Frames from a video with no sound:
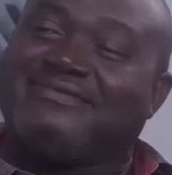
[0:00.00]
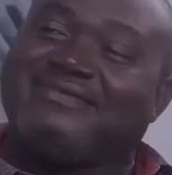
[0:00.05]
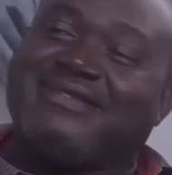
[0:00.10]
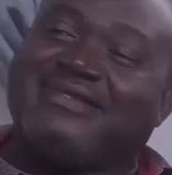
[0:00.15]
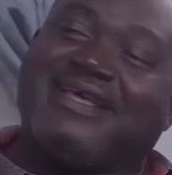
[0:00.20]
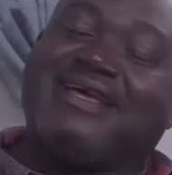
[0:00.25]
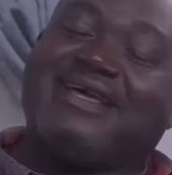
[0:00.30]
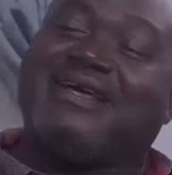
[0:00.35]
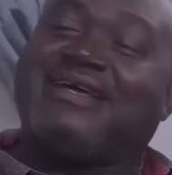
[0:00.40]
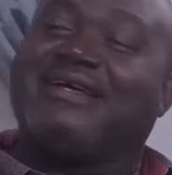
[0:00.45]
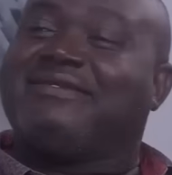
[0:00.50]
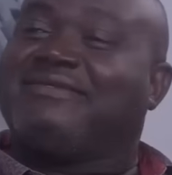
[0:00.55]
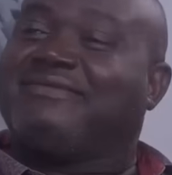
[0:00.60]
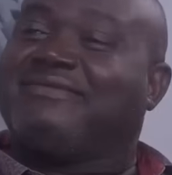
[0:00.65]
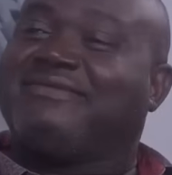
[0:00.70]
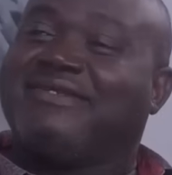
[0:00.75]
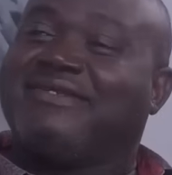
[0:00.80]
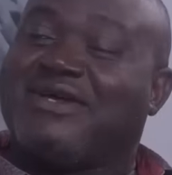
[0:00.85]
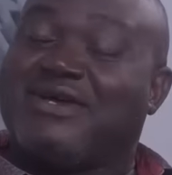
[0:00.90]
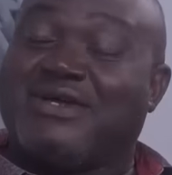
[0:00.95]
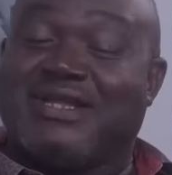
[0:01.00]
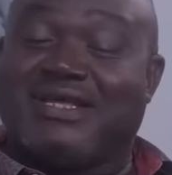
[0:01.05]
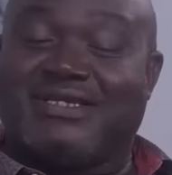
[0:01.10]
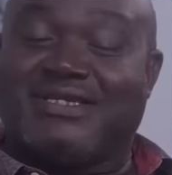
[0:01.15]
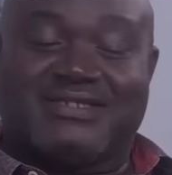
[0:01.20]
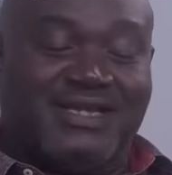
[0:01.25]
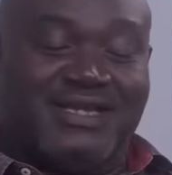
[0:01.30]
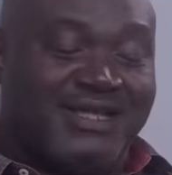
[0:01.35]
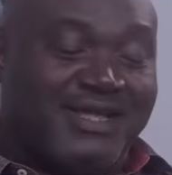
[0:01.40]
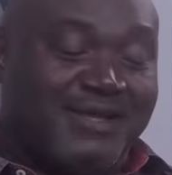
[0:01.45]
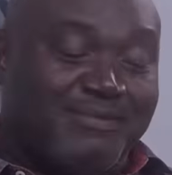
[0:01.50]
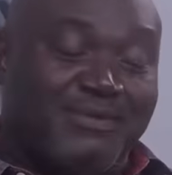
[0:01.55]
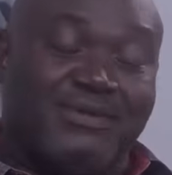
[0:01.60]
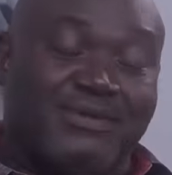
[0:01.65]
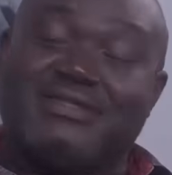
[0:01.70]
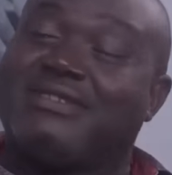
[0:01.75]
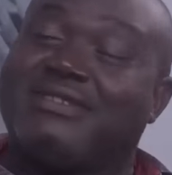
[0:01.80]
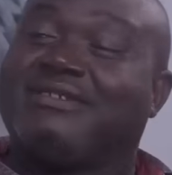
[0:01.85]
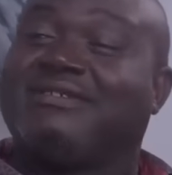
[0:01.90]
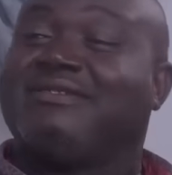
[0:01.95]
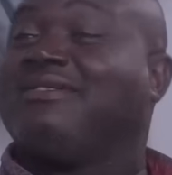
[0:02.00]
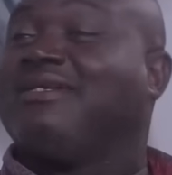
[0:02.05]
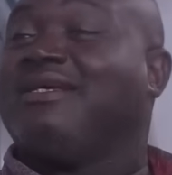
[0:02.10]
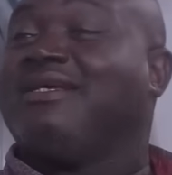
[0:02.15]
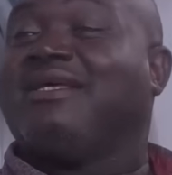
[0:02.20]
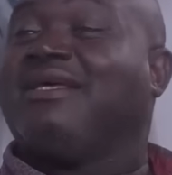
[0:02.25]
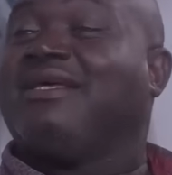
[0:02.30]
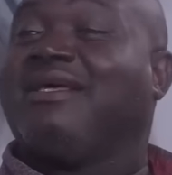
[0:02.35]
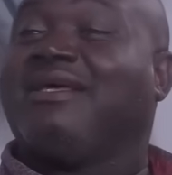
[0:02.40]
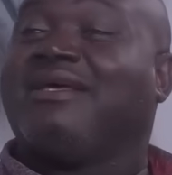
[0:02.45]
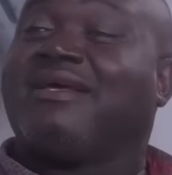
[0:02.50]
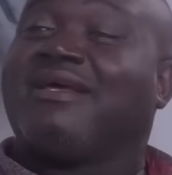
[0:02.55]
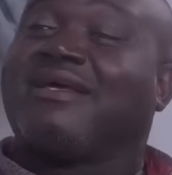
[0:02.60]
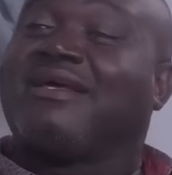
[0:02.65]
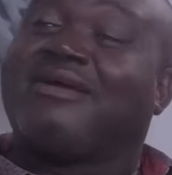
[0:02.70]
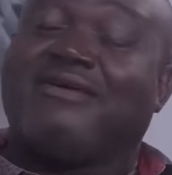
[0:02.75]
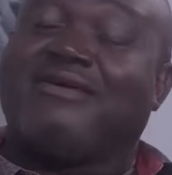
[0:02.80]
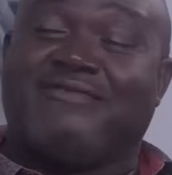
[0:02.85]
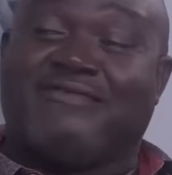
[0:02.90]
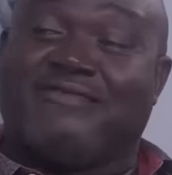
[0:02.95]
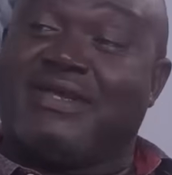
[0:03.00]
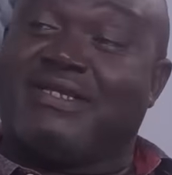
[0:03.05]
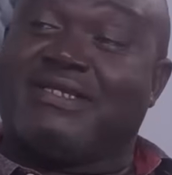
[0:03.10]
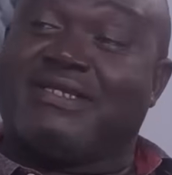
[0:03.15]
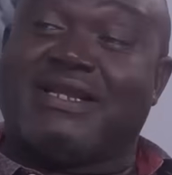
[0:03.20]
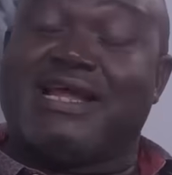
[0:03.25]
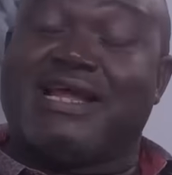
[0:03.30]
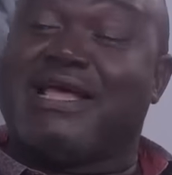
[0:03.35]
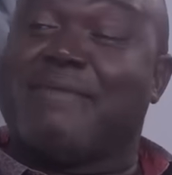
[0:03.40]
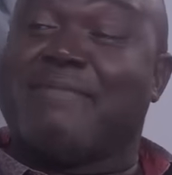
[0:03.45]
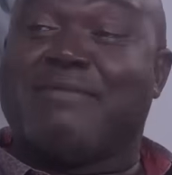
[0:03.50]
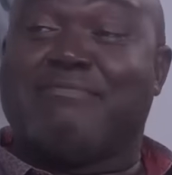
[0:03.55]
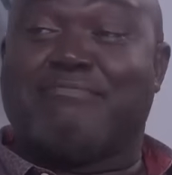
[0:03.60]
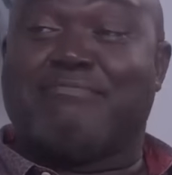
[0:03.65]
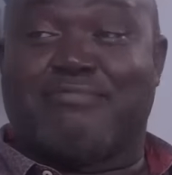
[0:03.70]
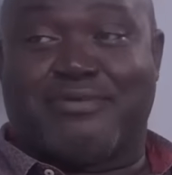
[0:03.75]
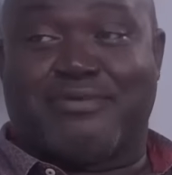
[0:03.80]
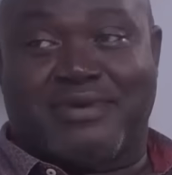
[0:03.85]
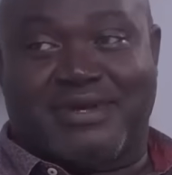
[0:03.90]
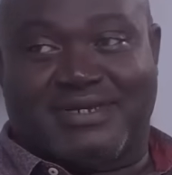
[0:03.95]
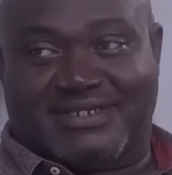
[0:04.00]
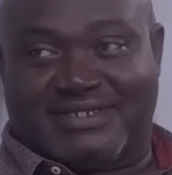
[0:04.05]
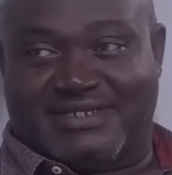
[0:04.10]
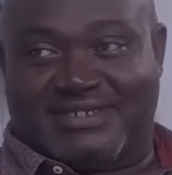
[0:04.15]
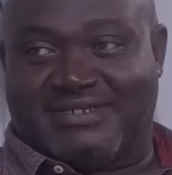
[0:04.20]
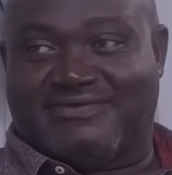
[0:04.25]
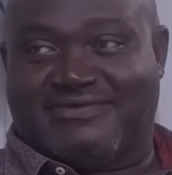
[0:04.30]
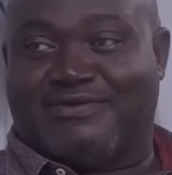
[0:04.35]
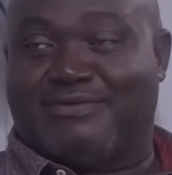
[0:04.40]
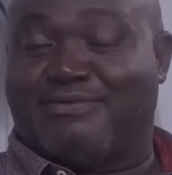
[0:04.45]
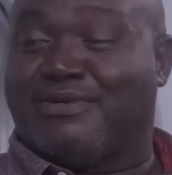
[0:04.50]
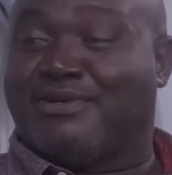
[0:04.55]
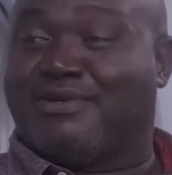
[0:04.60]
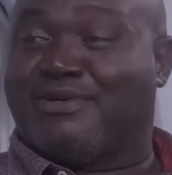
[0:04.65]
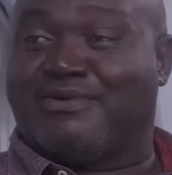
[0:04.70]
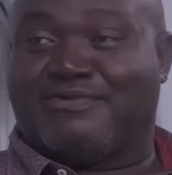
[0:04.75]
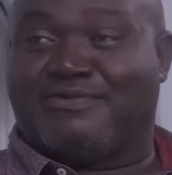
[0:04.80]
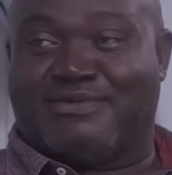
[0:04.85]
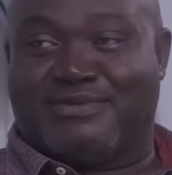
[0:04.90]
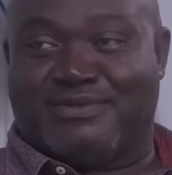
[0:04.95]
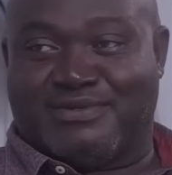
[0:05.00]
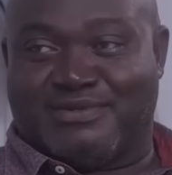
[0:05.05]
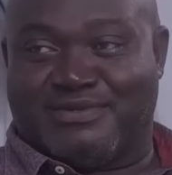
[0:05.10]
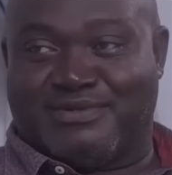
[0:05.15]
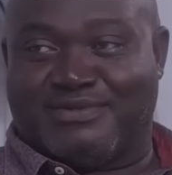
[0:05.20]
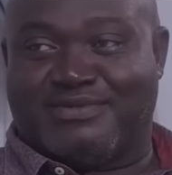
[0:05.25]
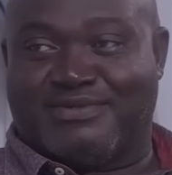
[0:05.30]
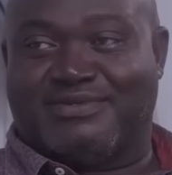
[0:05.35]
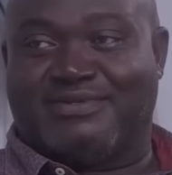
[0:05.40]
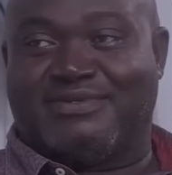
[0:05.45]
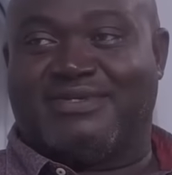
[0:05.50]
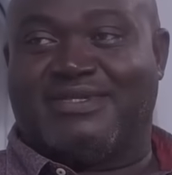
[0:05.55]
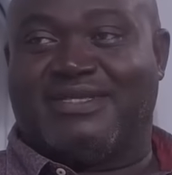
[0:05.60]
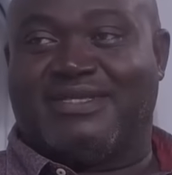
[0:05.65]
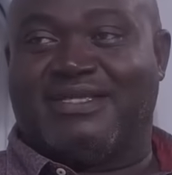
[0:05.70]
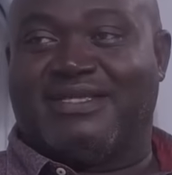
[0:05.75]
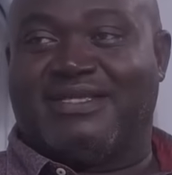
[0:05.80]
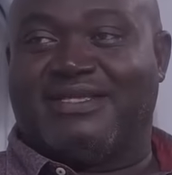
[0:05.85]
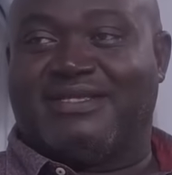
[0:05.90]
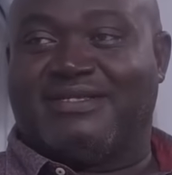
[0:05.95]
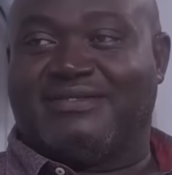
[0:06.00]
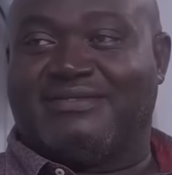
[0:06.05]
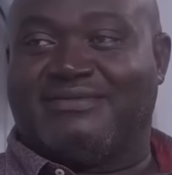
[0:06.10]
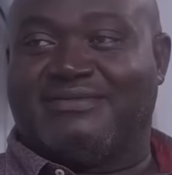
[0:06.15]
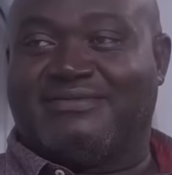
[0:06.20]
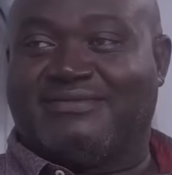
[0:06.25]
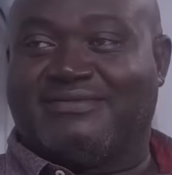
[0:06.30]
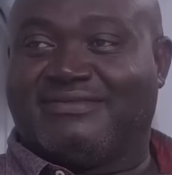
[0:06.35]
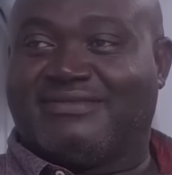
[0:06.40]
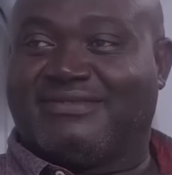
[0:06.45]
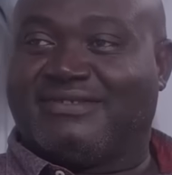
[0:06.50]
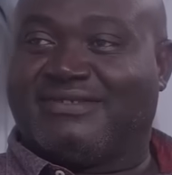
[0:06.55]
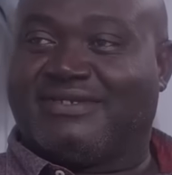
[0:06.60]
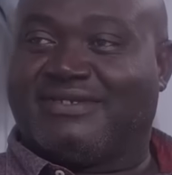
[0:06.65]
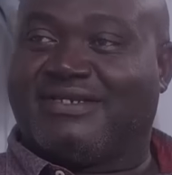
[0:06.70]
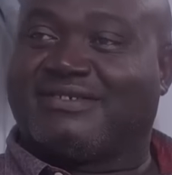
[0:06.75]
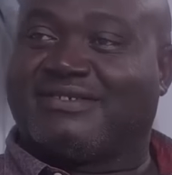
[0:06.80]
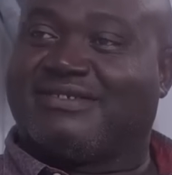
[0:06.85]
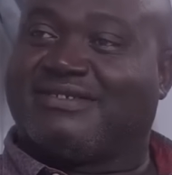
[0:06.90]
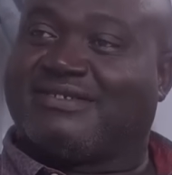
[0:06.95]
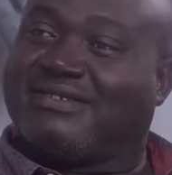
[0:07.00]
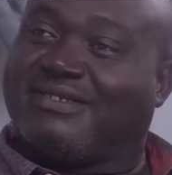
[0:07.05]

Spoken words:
Yeah, honestly, I must confess that I am impressed with both of you. Just,